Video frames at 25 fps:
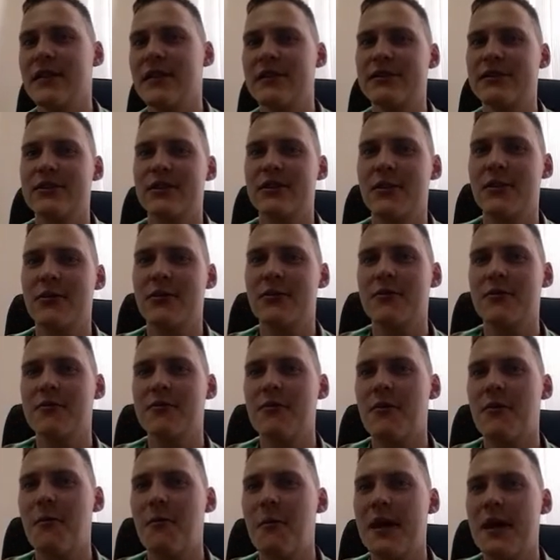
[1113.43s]

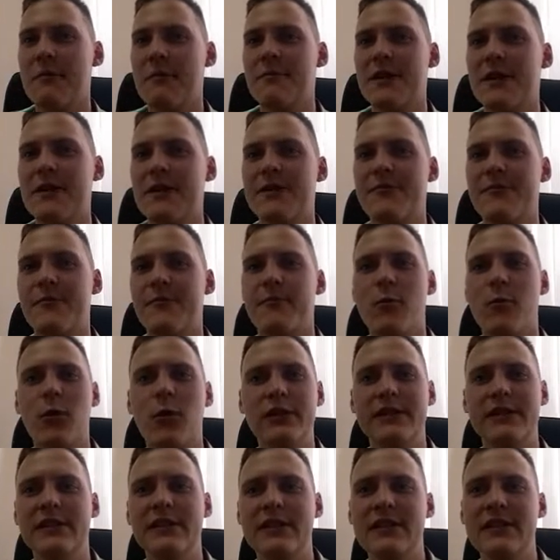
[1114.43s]
So maybe
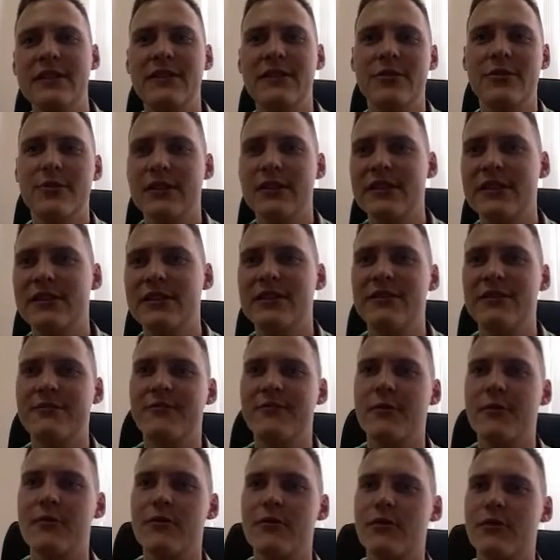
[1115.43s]
was it interesting
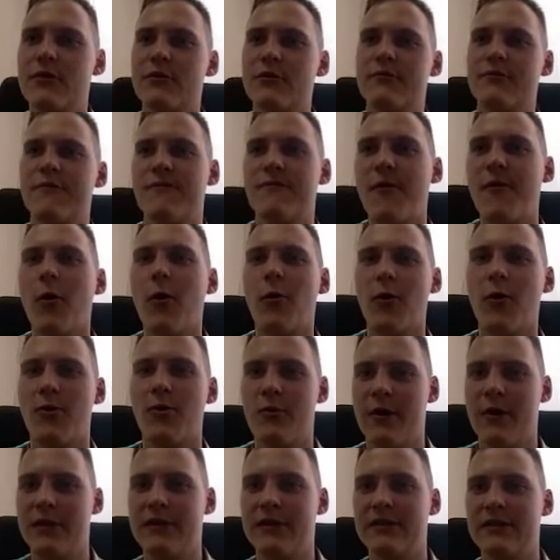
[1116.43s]
for your
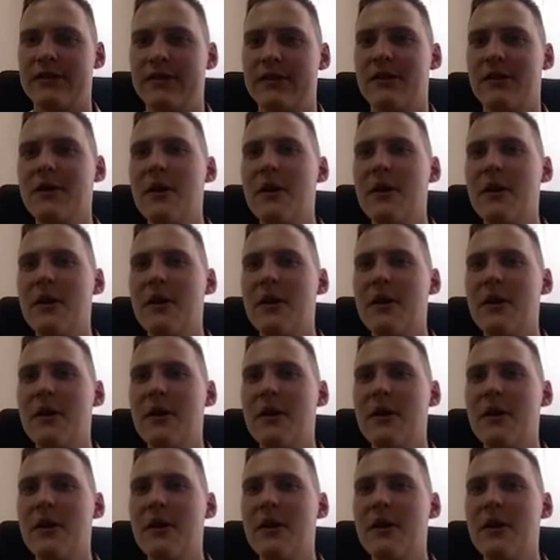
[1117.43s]
followers